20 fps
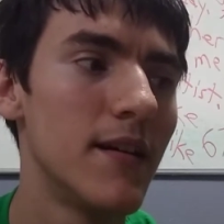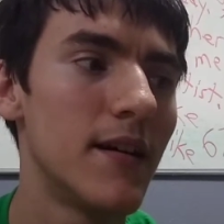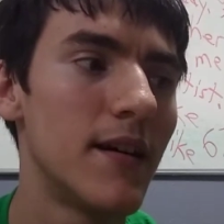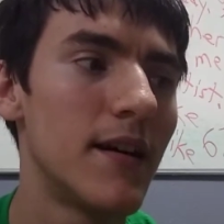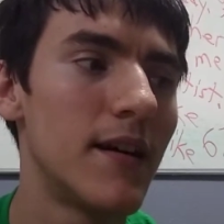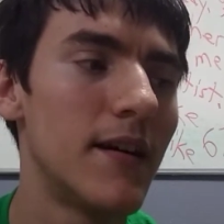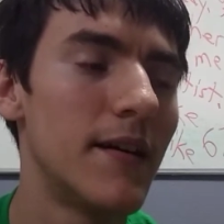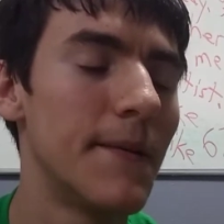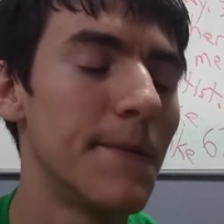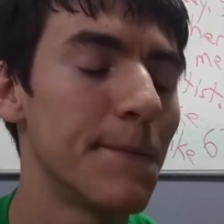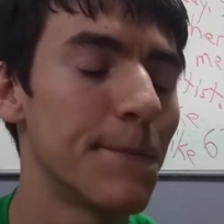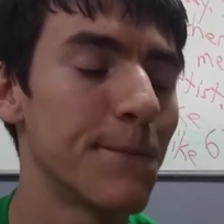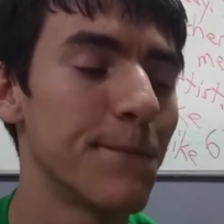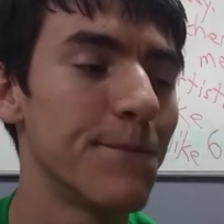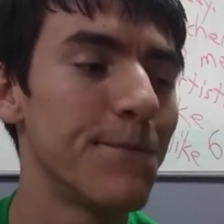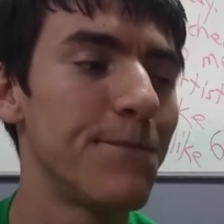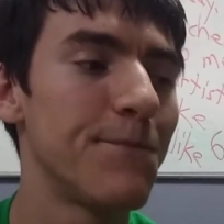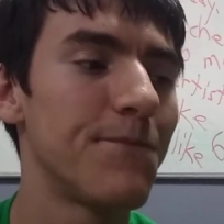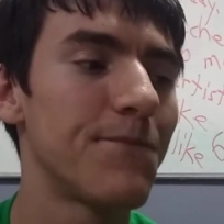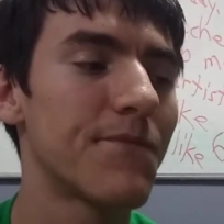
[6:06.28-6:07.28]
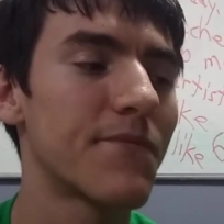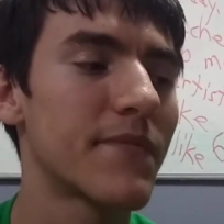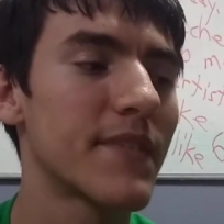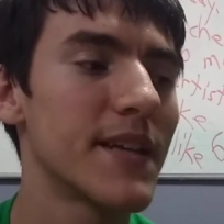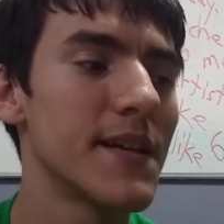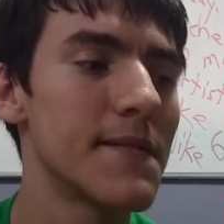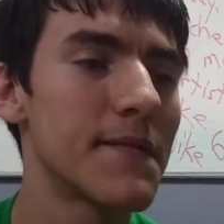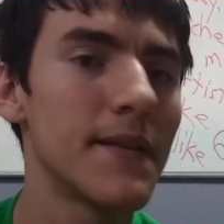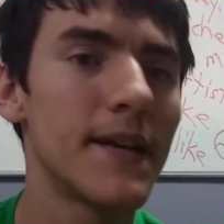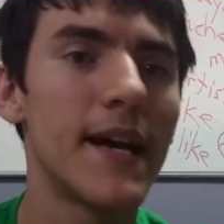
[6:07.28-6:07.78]
So
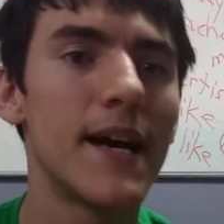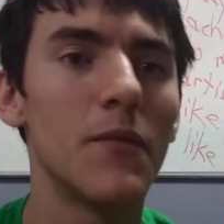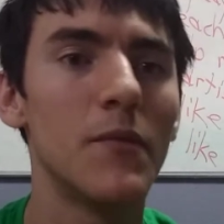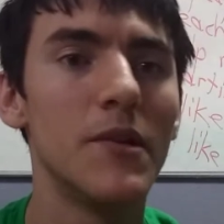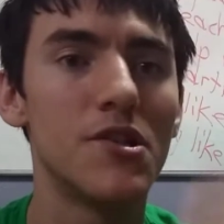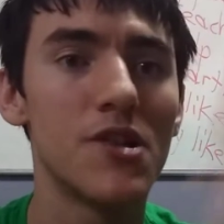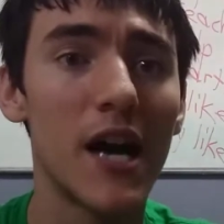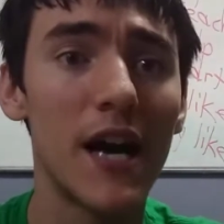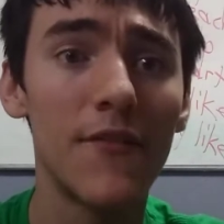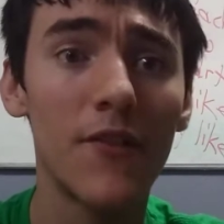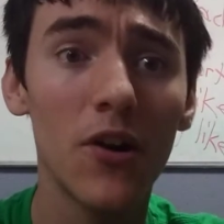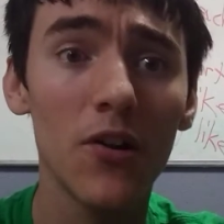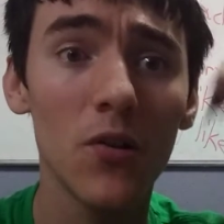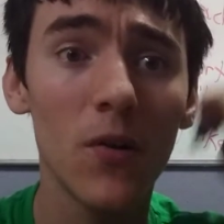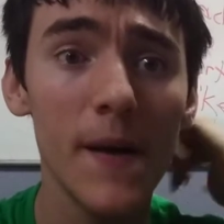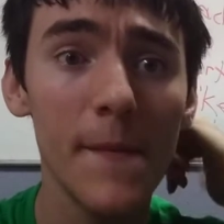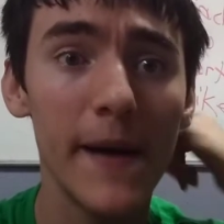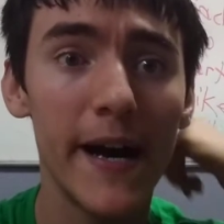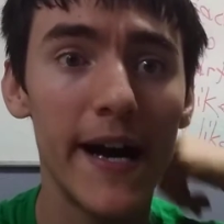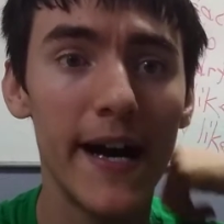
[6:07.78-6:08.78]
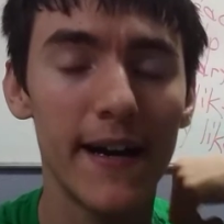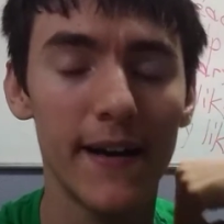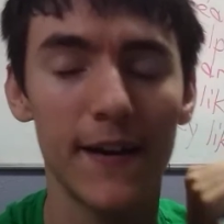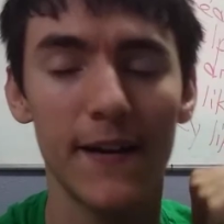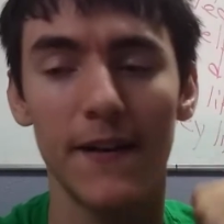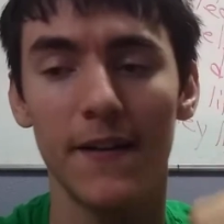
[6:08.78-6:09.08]
yeah, we drive all the way back,